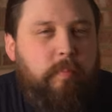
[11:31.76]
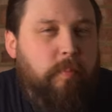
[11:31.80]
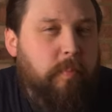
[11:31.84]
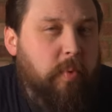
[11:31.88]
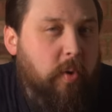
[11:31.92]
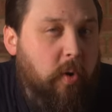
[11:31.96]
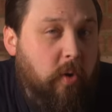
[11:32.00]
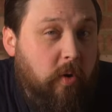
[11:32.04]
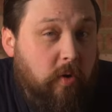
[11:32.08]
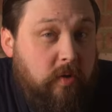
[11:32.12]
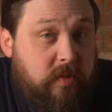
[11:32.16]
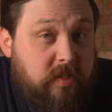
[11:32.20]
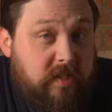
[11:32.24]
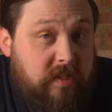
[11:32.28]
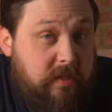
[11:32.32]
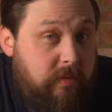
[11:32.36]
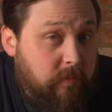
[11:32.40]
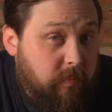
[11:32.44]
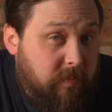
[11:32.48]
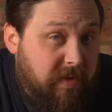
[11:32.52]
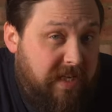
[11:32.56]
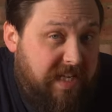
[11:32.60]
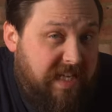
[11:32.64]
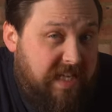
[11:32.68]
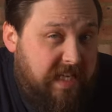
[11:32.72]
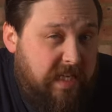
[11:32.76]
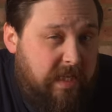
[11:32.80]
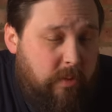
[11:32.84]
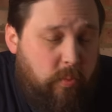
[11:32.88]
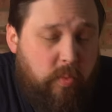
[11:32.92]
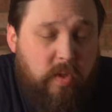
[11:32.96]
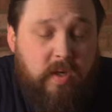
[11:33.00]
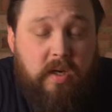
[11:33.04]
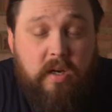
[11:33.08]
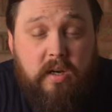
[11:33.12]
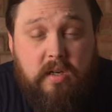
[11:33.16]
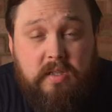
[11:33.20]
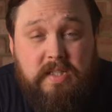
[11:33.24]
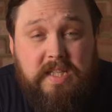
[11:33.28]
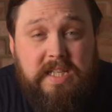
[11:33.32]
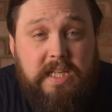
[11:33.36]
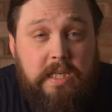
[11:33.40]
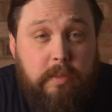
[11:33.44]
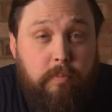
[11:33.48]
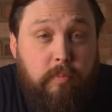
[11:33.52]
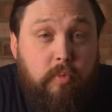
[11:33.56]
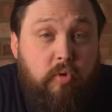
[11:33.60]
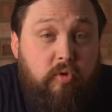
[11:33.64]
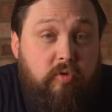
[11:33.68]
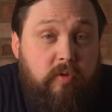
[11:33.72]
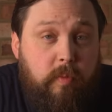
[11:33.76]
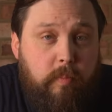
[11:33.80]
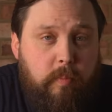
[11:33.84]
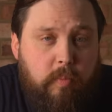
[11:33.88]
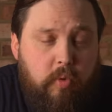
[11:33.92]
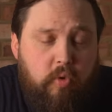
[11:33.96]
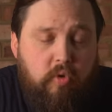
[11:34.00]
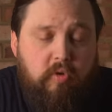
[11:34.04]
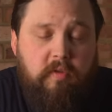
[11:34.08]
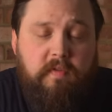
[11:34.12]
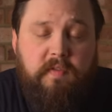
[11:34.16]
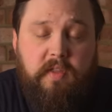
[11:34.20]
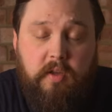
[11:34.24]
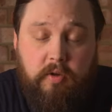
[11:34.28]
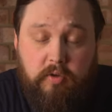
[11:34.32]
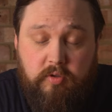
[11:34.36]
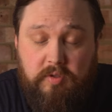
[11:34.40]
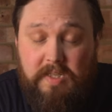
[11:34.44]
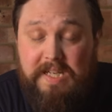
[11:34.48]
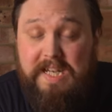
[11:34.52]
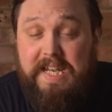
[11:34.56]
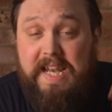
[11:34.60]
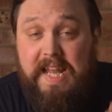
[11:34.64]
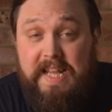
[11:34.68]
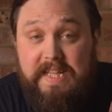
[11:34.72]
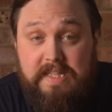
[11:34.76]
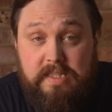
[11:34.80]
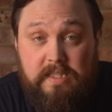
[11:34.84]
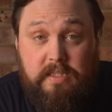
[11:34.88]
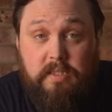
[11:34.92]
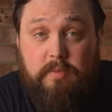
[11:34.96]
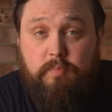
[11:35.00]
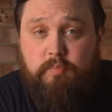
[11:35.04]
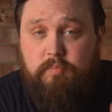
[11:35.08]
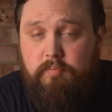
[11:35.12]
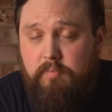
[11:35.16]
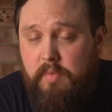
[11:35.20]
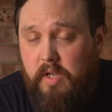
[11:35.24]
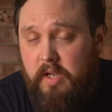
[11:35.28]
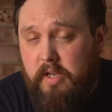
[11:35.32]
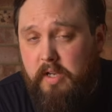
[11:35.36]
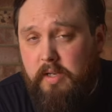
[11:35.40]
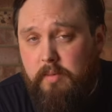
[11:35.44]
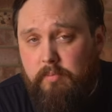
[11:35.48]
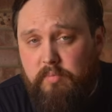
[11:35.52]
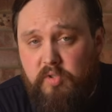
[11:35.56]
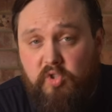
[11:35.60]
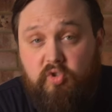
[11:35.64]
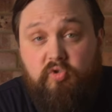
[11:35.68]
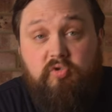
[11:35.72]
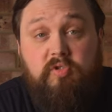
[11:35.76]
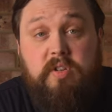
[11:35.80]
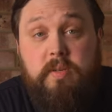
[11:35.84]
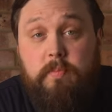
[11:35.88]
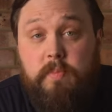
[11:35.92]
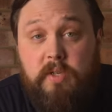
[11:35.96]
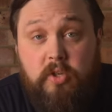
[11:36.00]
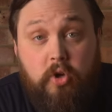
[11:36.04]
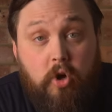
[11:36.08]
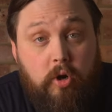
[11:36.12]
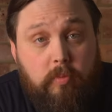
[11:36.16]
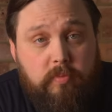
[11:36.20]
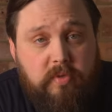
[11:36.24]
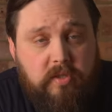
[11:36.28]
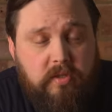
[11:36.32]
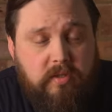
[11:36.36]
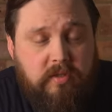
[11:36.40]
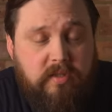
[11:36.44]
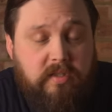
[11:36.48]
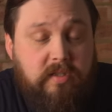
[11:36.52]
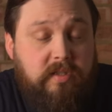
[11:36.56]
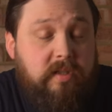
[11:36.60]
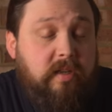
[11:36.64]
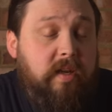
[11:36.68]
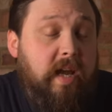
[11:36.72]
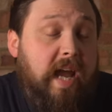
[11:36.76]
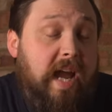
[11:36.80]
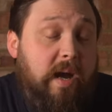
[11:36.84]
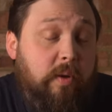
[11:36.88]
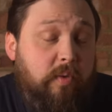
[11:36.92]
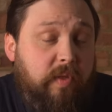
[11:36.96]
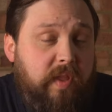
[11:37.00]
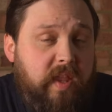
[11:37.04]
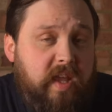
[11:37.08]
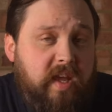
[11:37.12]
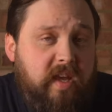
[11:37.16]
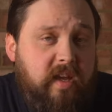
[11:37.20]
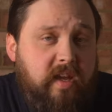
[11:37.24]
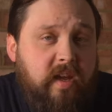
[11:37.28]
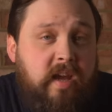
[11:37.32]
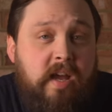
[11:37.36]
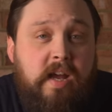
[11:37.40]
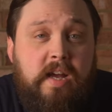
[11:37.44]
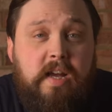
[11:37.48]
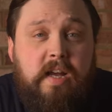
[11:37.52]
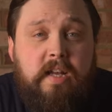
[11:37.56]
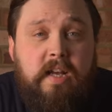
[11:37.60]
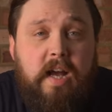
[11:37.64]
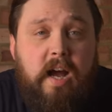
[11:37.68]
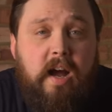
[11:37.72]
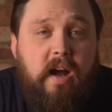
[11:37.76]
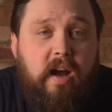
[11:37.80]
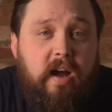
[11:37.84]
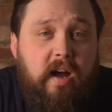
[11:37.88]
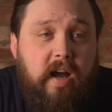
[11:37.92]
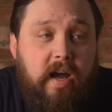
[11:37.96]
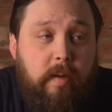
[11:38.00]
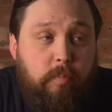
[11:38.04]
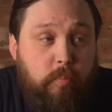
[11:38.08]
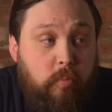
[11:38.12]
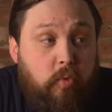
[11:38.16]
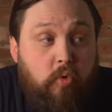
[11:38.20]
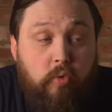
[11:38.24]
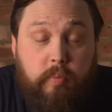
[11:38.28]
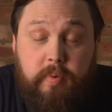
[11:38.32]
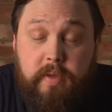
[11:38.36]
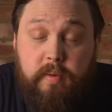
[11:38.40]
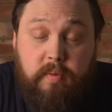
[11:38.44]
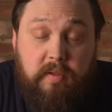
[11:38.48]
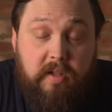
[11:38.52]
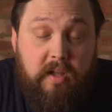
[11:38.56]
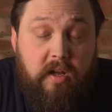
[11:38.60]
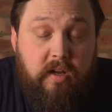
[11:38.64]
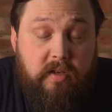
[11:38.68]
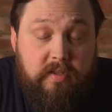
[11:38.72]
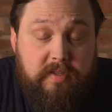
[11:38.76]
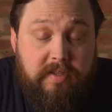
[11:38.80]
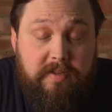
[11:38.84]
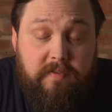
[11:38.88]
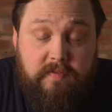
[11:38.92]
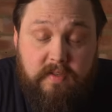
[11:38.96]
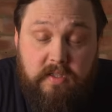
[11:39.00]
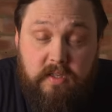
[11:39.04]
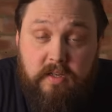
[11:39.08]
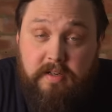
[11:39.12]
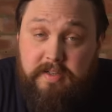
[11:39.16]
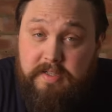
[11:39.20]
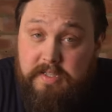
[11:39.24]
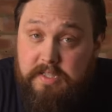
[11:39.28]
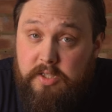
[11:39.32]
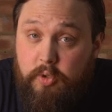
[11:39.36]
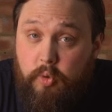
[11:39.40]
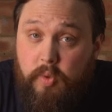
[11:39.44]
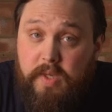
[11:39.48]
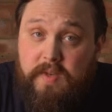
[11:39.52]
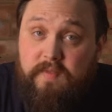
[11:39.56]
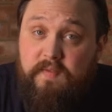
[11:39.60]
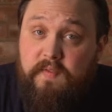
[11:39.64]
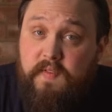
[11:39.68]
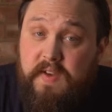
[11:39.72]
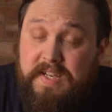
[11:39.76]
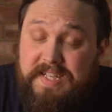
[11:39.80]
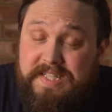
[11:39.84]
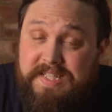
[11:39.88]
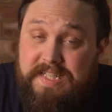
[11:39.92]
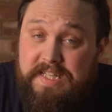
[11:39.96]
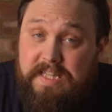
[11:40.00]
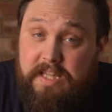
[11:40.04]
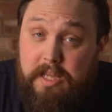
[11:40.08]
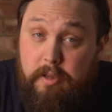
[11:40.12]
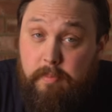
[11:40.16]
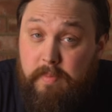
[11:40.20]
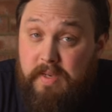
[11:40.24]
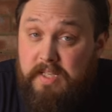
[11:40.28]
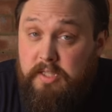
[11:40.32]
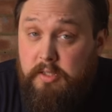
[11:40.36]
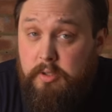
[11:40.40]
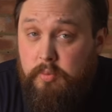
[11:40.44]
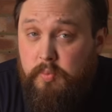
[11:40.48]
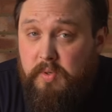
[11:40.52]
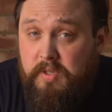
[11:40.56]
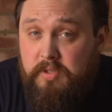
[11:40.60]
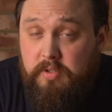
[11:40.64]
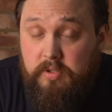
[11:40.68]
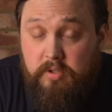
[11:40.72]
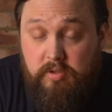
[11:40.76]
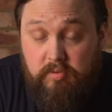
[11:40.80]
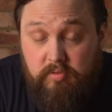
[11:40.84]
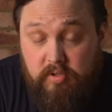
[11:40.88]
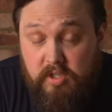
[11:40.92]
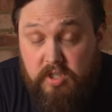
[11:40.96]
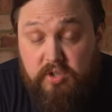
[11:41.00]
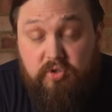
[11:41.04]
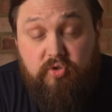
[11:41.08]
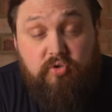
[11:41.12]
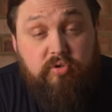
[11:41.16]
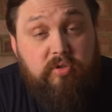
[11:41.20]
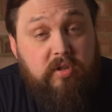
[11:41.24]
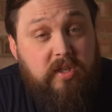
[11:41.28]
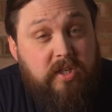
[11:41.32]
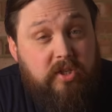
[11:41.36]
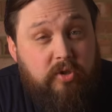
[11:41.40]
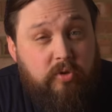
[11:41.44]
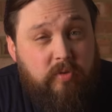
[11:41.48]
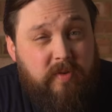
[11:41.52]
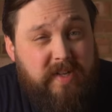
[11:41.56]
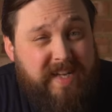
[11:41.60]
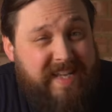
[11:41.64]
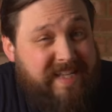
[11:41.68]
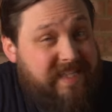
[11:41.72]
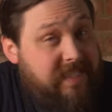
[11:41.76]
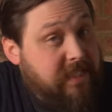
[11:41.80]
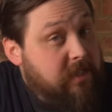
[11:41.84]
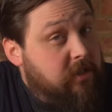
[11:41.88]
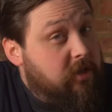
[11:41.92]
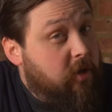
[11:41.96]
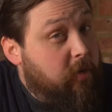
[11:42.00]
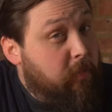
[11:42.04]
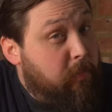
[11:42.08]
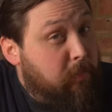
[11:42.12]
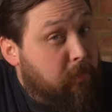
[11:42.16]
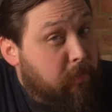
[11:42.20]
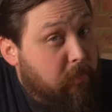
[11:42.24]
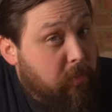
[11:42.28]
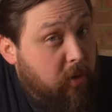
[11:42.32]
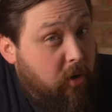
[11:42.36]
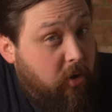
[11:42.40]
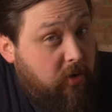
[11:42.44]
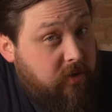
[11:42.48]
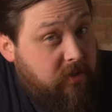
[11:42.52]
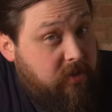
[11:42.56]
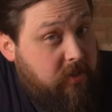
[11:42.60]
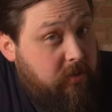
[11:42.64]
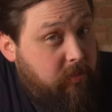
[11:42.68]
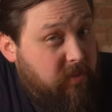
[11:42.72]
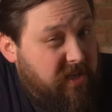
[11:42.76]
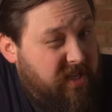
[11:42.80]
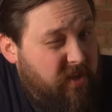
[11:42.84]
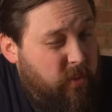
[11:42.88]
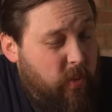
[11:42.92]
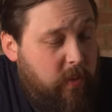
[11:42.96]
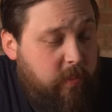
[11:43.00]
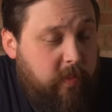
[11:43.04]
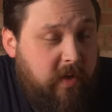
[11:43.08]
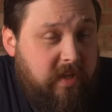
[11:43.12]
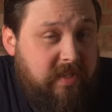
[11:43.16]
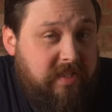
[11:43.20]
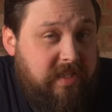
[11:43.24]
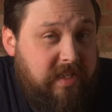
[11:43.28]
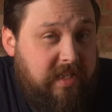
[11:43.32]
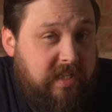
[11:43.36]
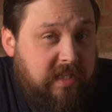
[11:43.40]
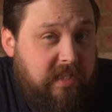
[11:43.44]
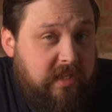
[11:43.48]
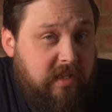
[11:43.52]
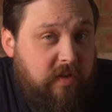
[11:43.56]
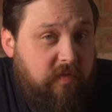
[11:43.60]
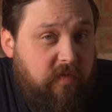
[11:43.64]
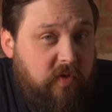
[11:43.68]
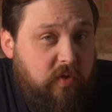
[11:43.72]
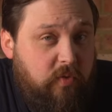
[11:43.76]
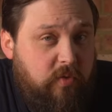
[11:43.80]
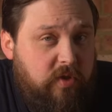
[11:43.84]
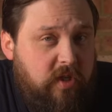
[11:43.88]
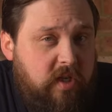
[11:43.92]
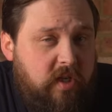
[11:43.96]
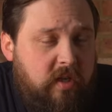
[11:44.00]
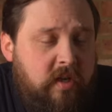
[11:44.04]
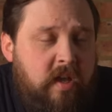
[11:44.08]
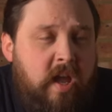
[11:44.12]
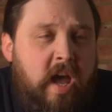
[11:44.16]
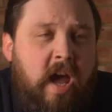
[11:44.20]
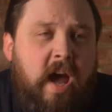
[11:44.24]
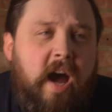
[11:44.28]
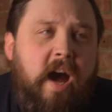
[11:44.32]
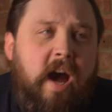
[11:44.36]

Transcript: Possibly. We are seeing more and more of those lens treatment options out there, and more people are sort of starting to invest in them as opposed to just traditional lenses, so possibly we might see this in the future.